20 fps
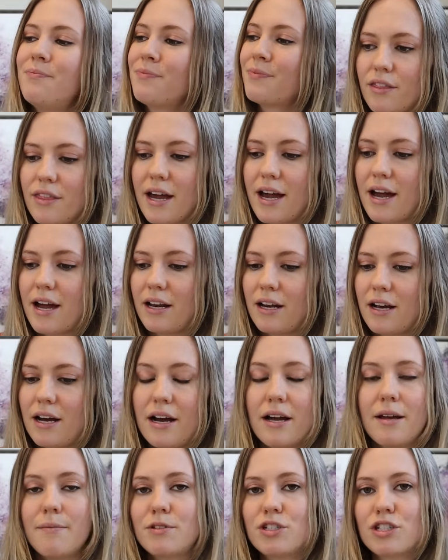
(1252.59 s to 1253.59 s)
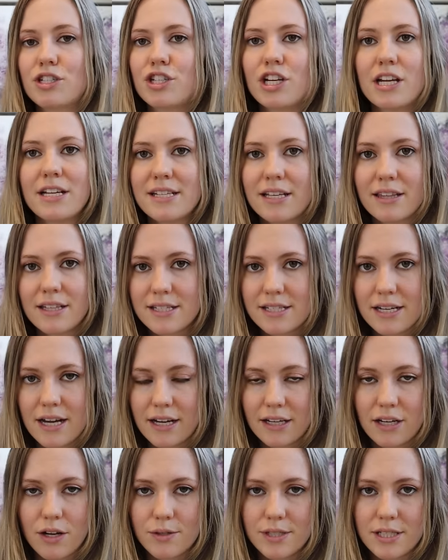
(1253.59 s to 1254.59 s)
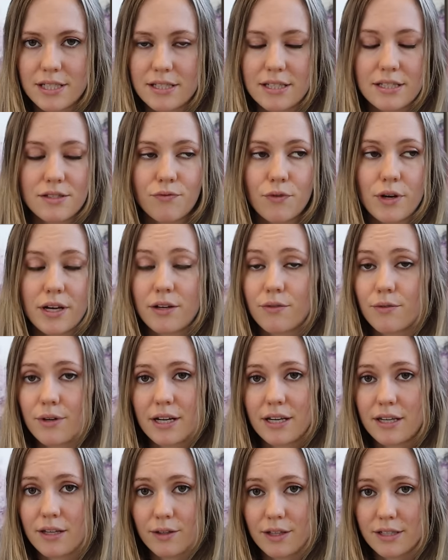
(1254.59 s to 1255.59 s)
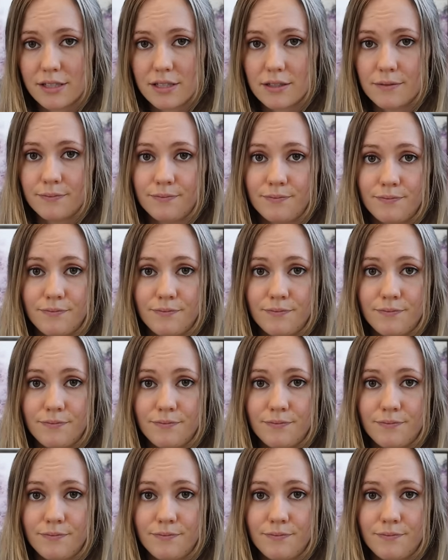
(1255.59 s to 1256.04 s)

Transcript: that I'm just chasing this diagnosis. It's freaking ridiculous.